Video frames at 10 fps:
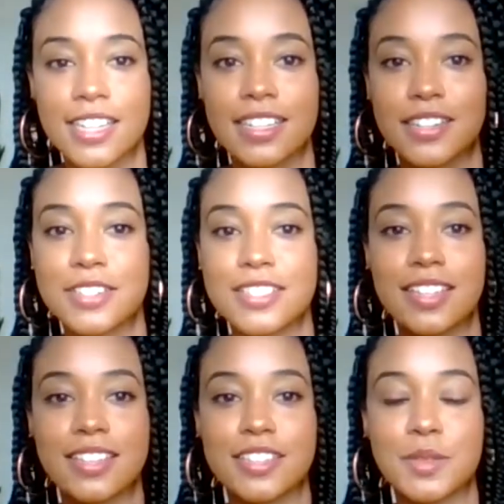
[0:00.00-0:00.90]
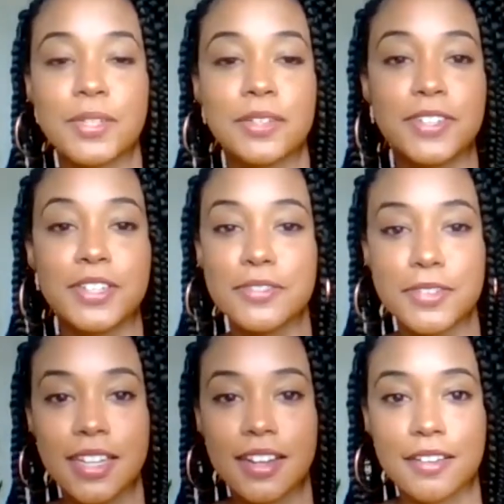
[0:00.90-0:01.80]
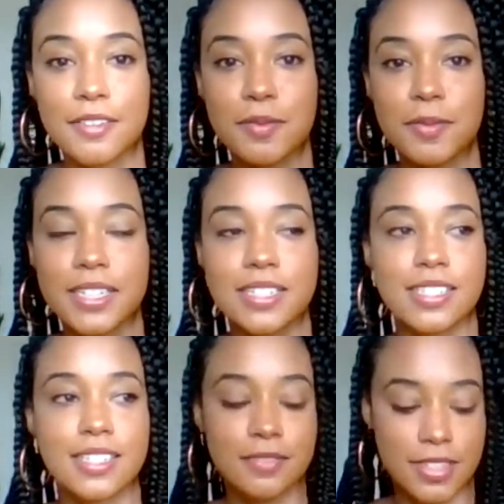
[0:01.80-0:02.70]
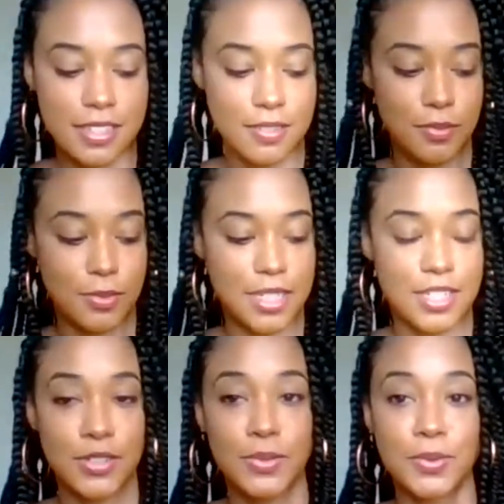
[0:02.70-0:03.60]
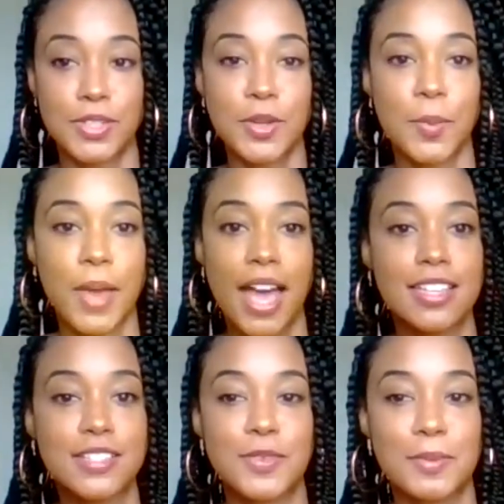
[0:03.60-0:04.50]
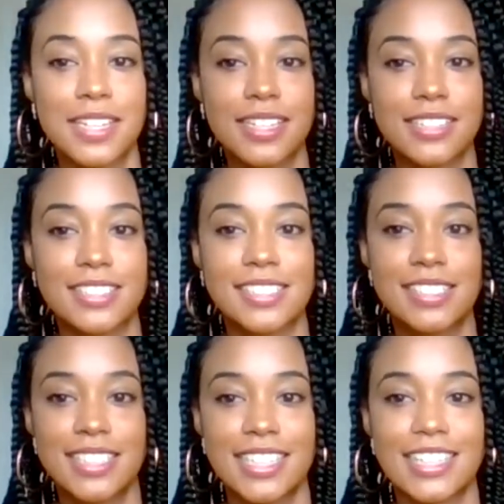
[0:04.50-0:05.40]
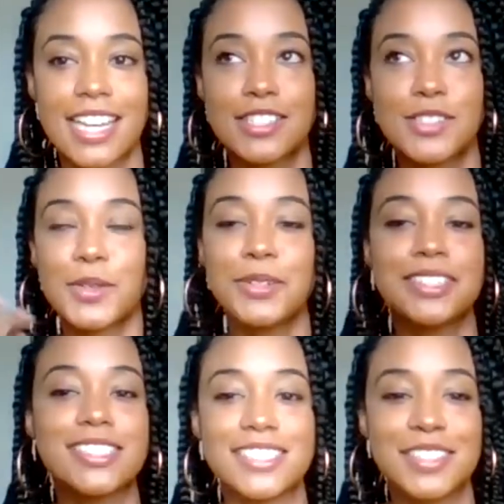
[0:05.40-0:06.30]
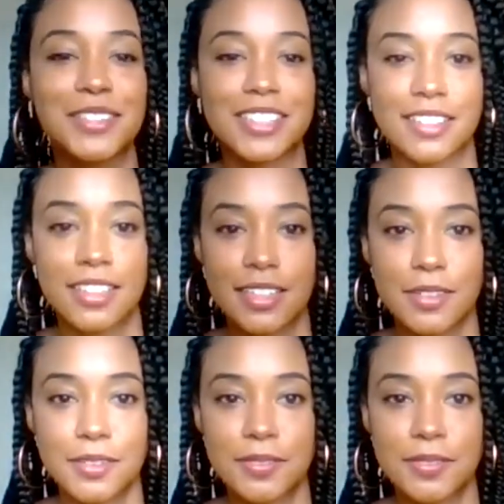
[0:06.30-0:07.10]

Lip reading: And there's nothing to be fearful of, because even when you pass from this, that soul is still going to live.